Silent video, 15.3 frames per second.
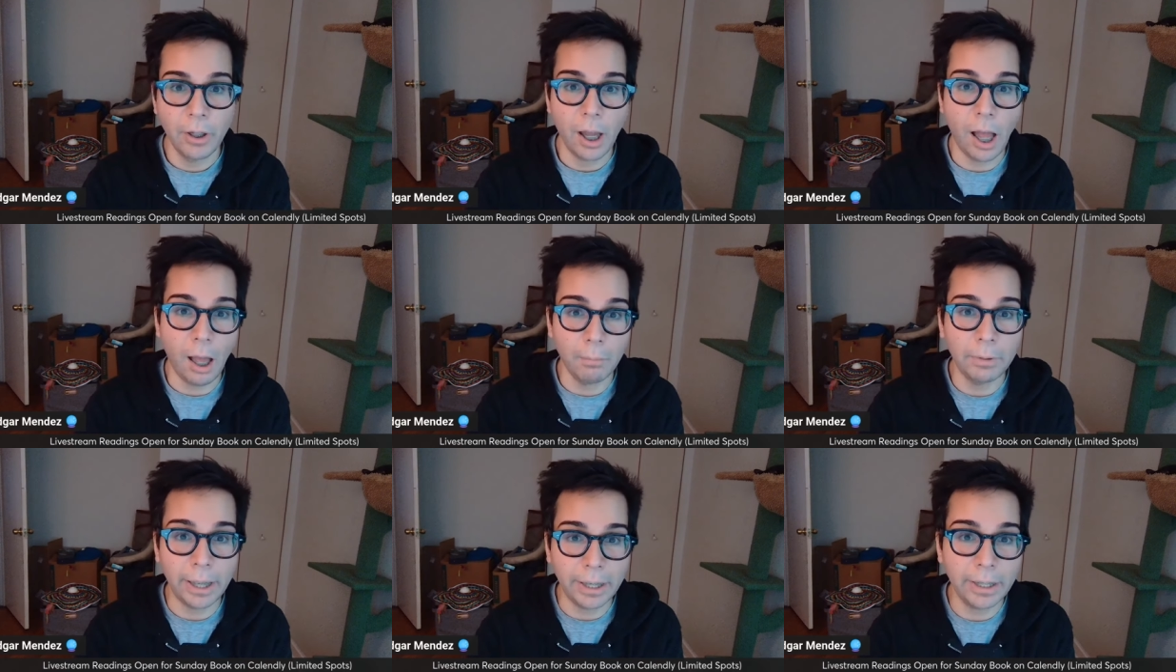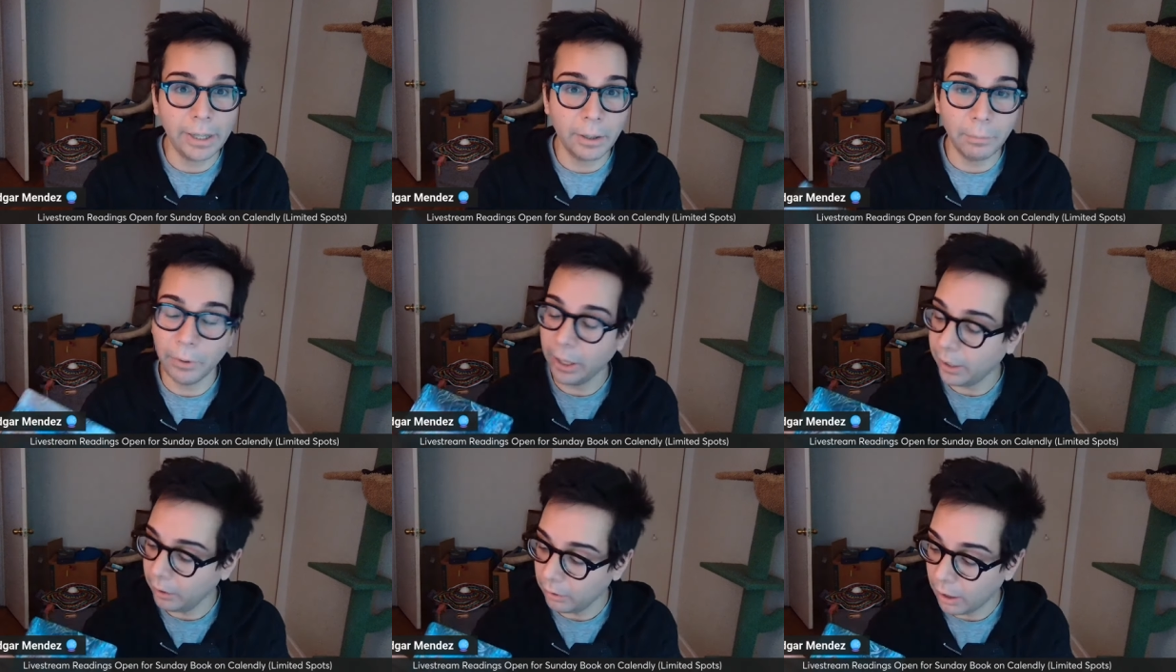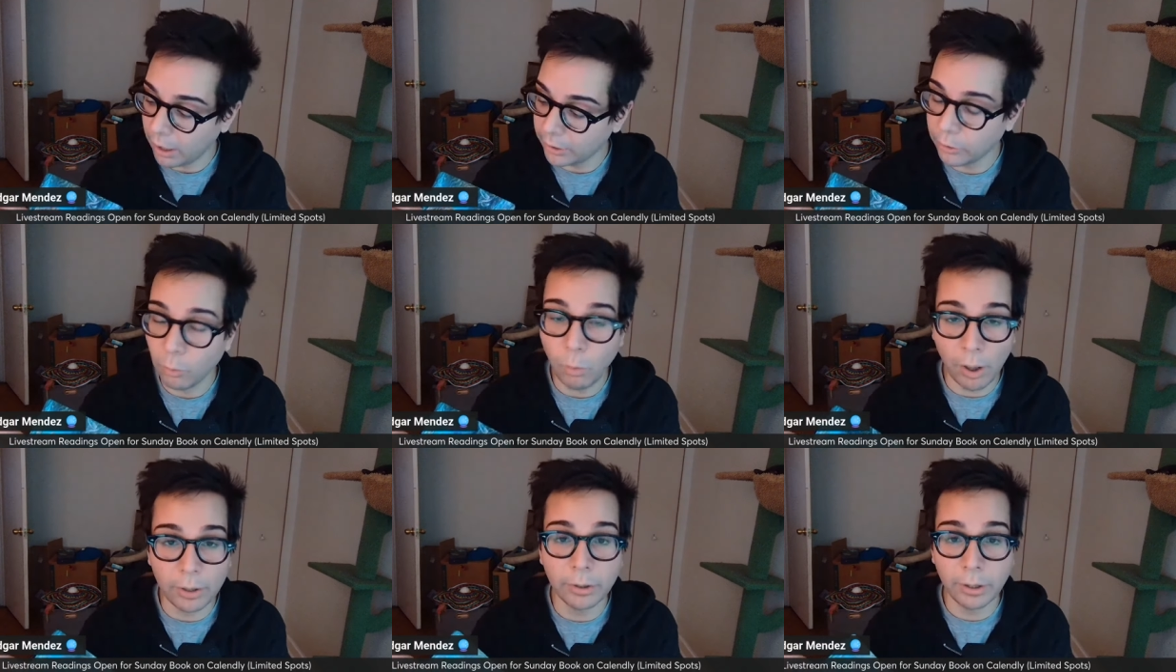Um, Lady Liberty as the
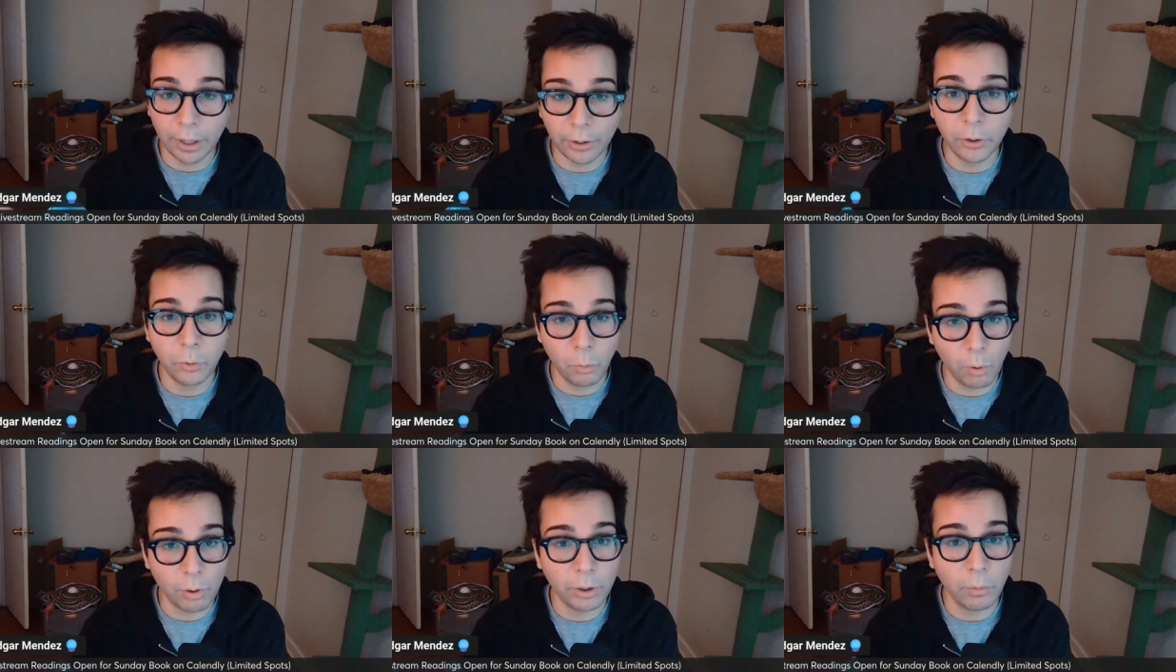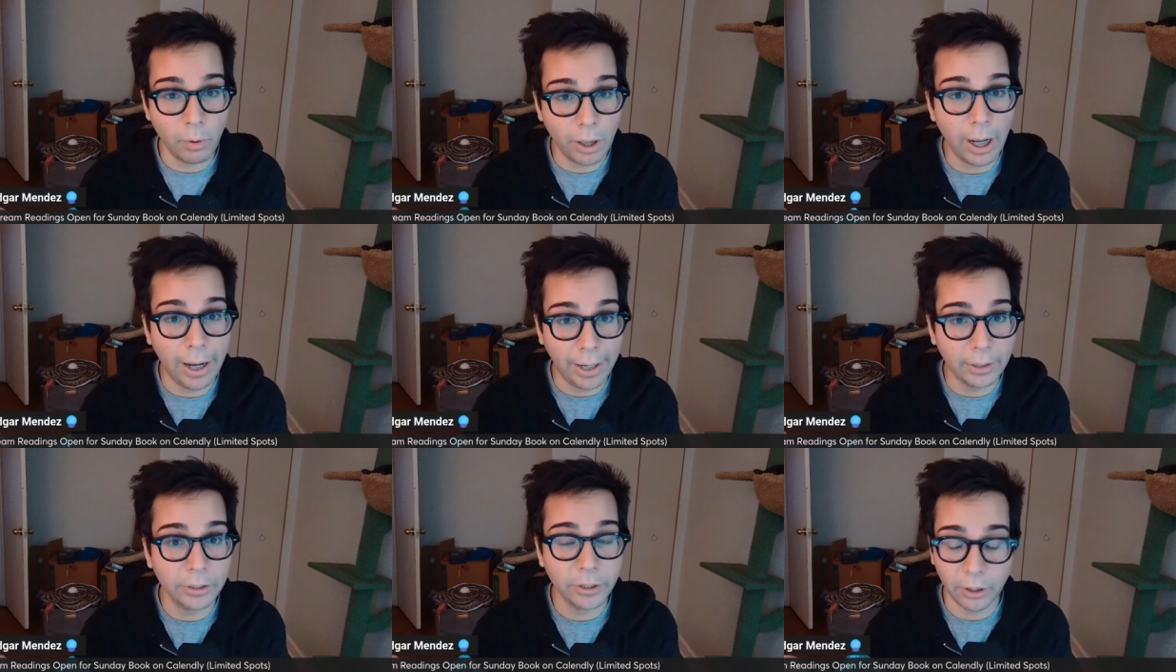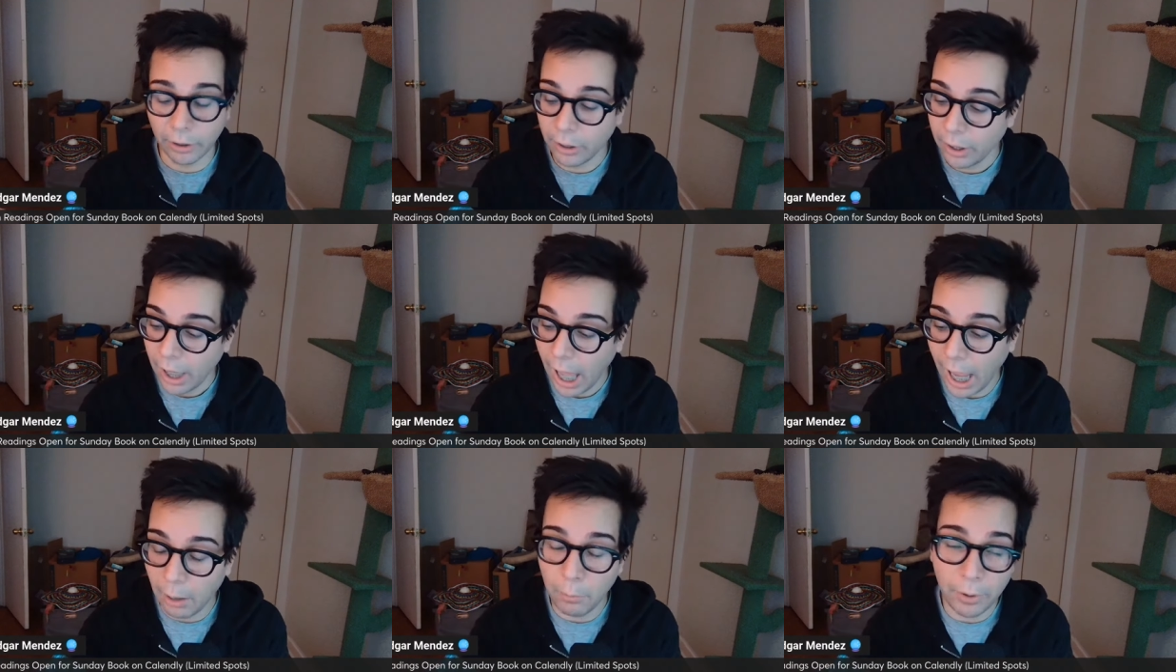one that you want to want to answer.
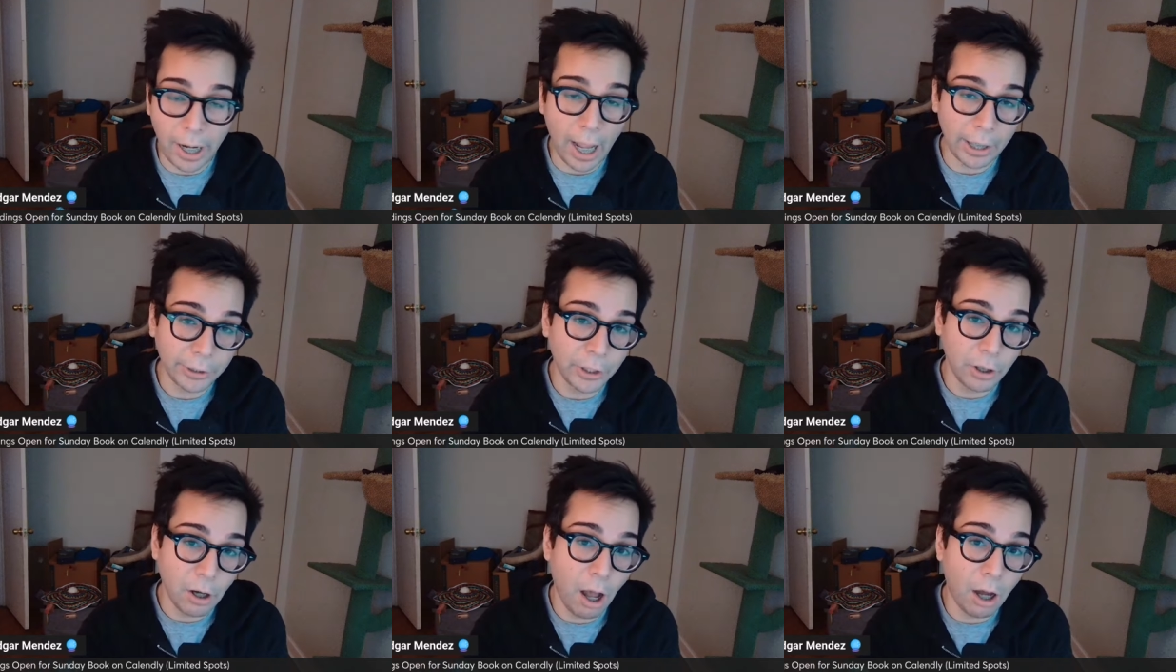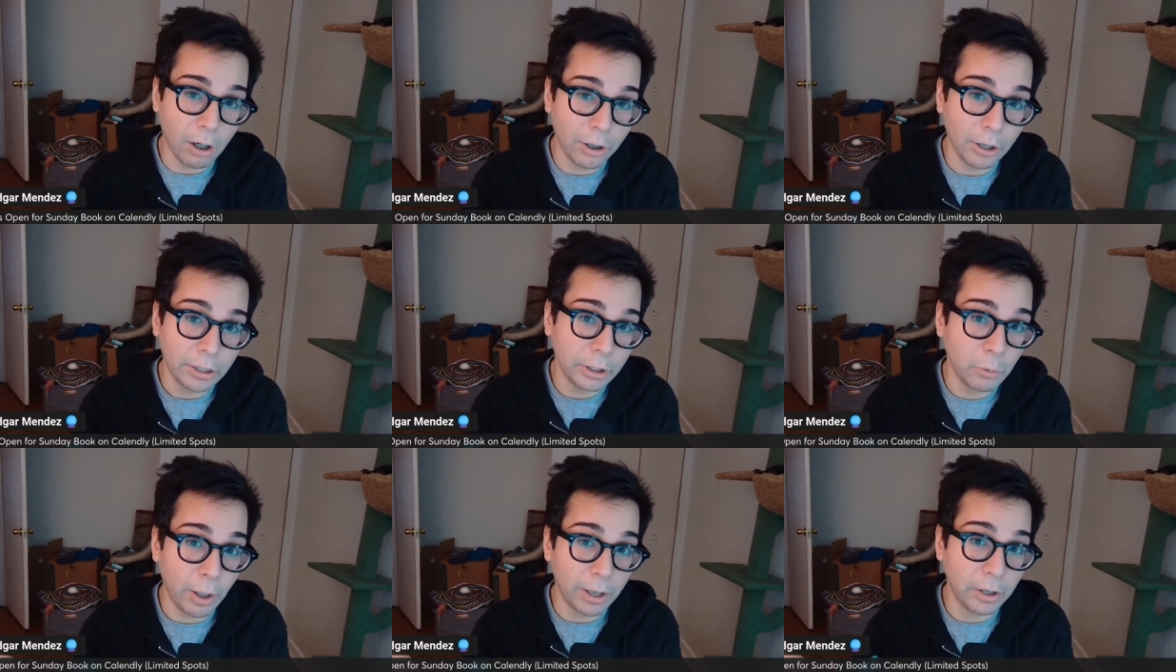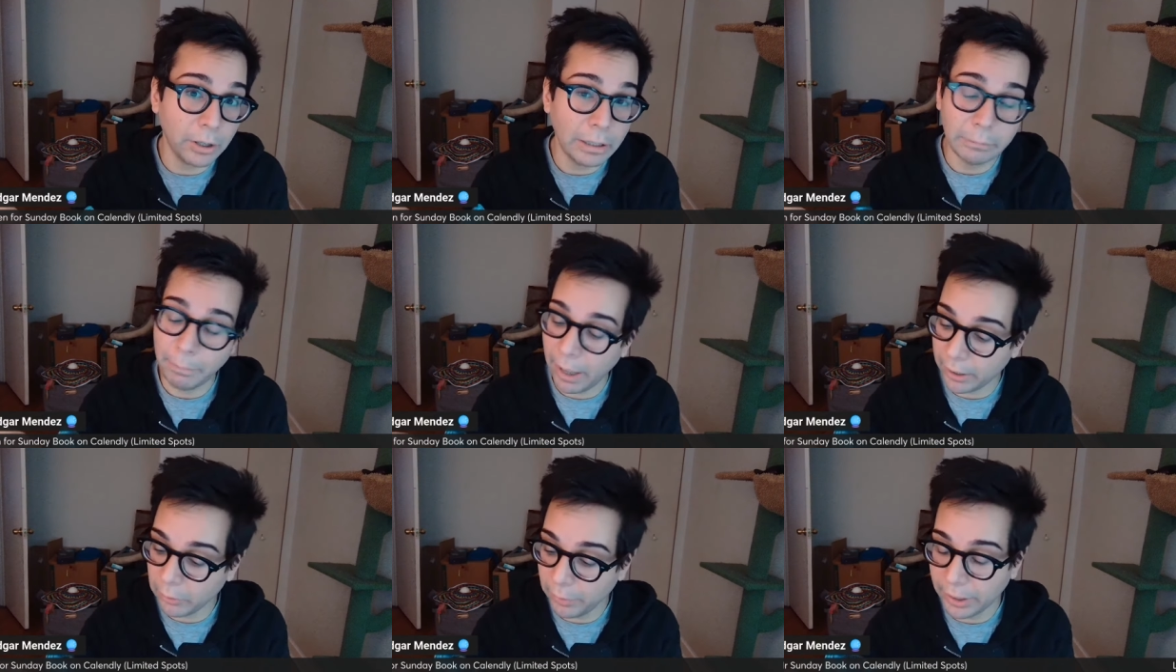I would actually call her. She's quite good,
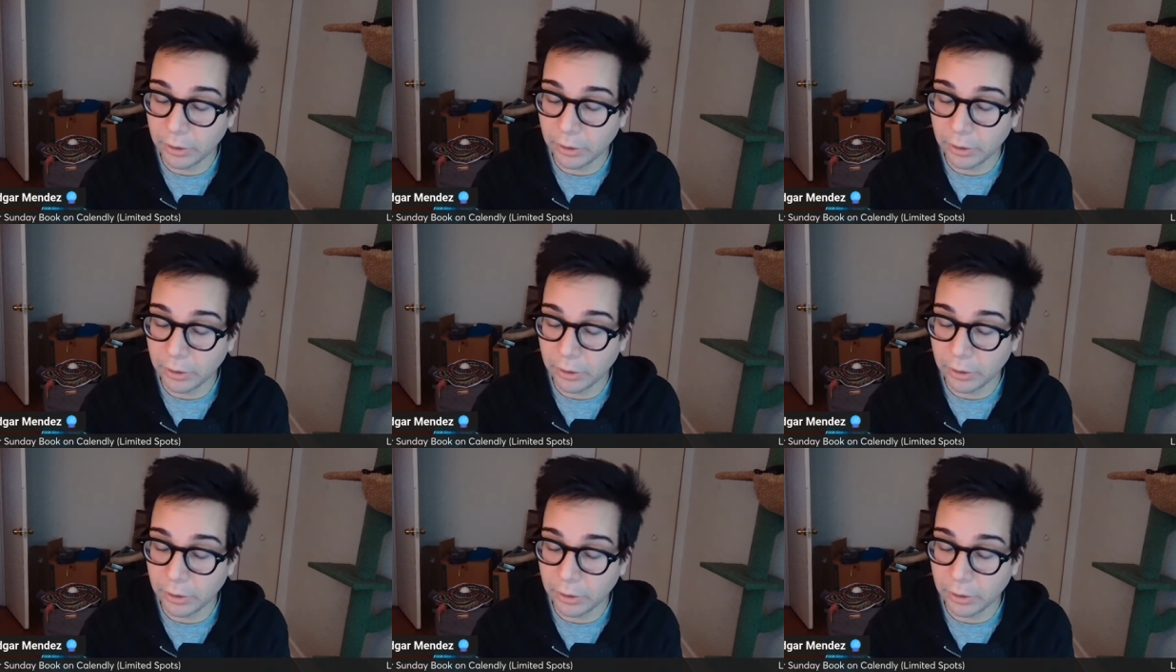by the way.